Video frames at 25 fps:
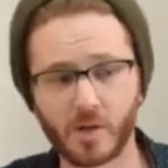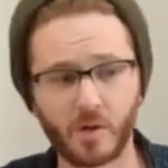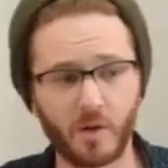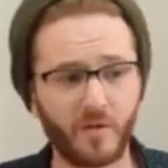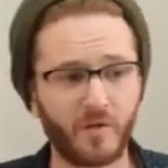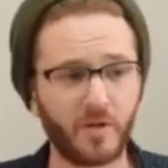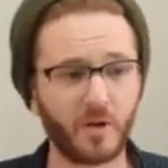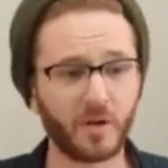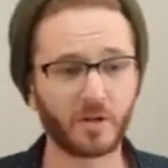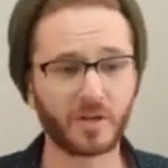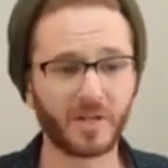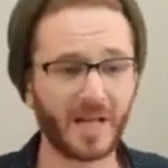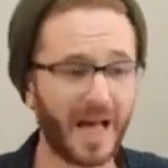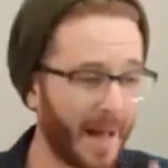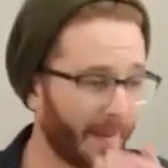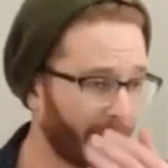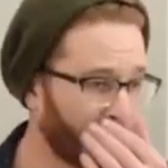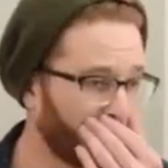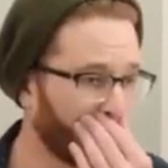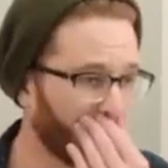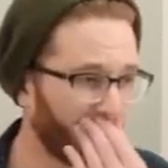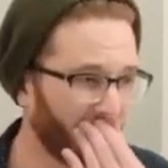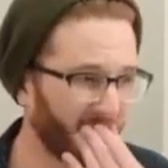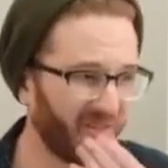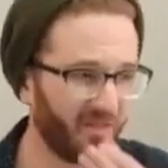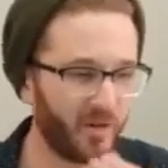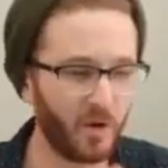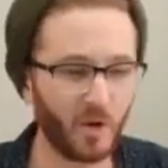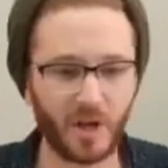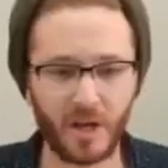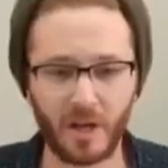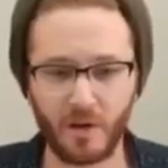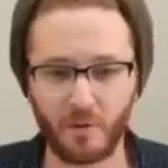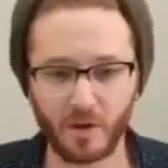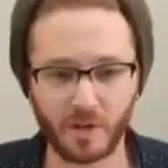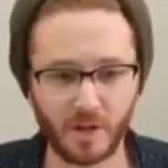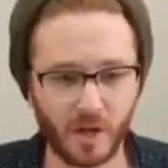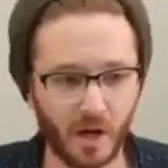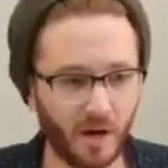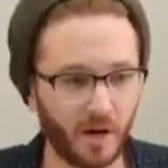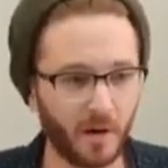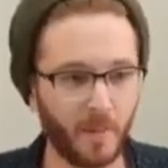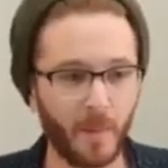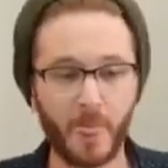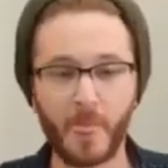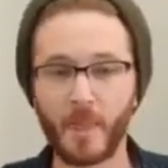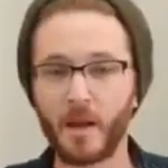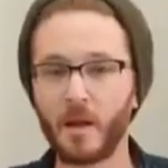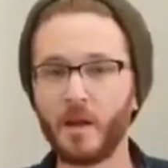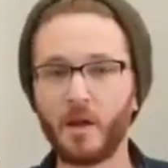So if your top few keywords
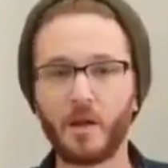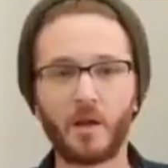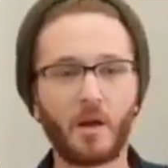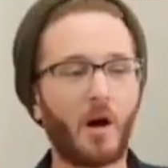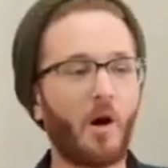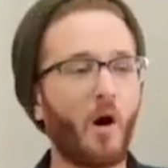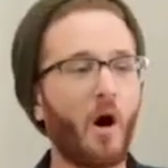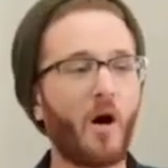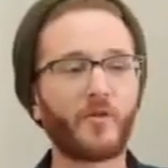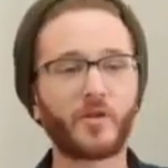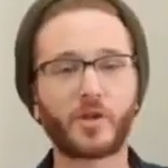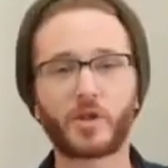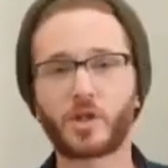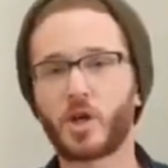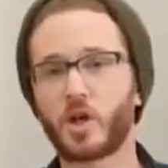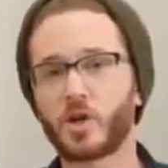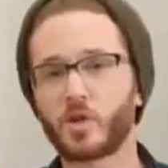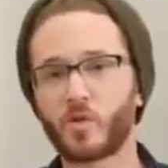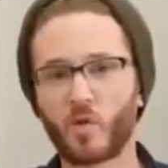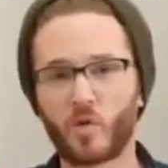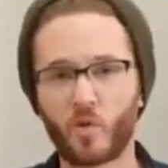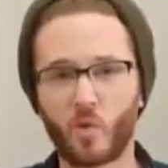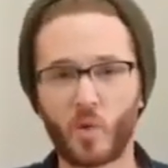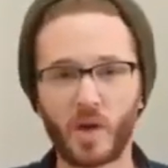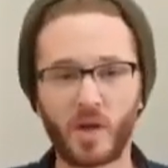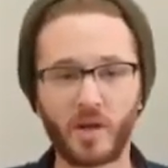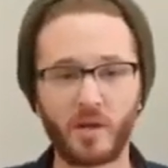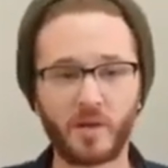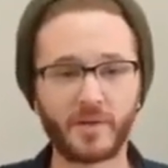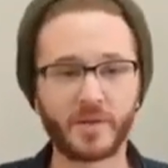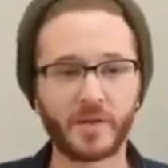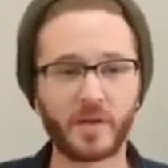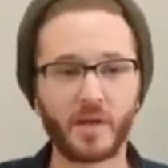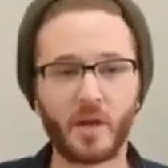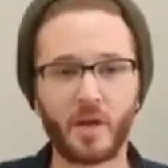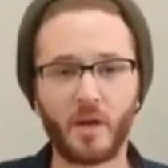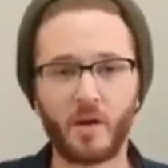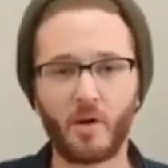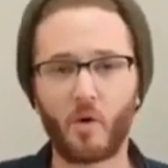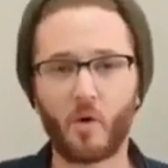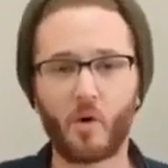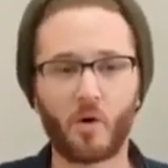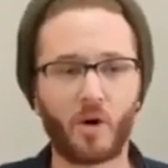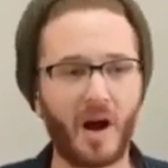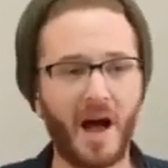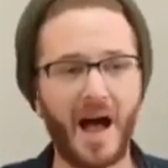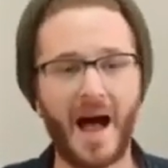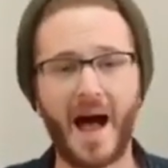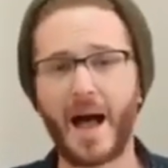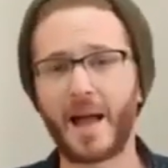are office chairs with wheels,
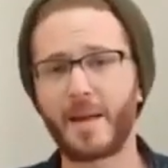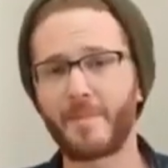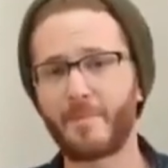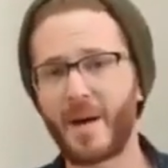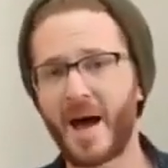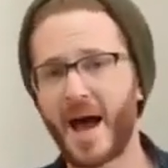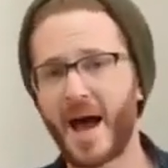or high